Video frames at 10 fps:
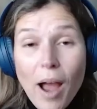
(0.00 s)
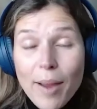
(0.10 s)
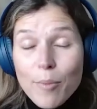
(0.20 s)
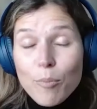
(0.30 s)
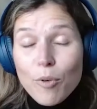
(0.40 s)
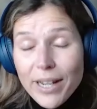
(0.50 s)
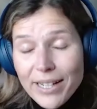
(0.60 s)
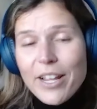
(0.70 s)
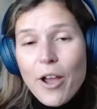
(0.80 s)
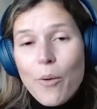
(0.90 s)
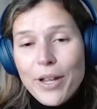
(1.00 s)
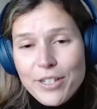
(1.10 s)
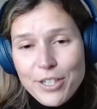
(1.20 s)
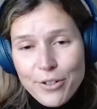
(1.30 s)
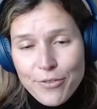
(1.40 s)
I'm ready to go
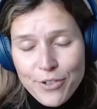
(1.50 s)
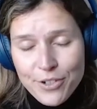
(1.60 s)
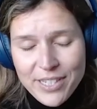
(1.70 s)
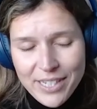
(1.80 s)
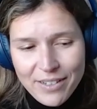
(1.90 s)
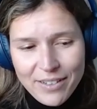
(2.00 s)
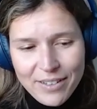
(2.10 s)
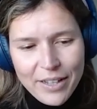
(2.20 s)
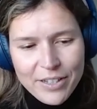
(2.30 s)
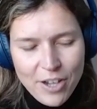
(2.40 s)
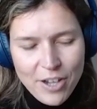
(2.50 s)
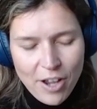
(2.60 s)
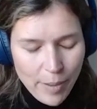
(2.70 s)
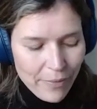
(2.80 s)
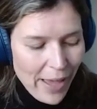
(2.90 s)
into your first deal and talk
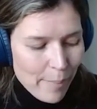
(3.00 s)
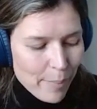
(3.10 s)
about that.